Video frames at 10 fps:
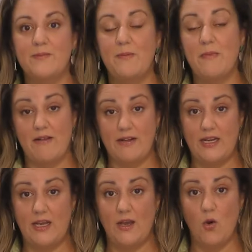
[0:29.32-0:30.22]
to be
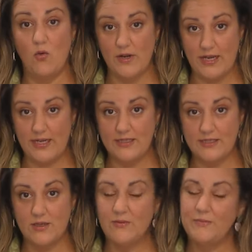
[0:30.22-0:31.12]
marinating overnight,
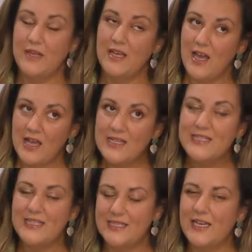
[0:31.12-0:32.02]

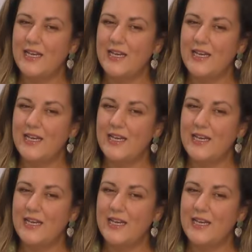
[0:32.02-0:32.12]
6 to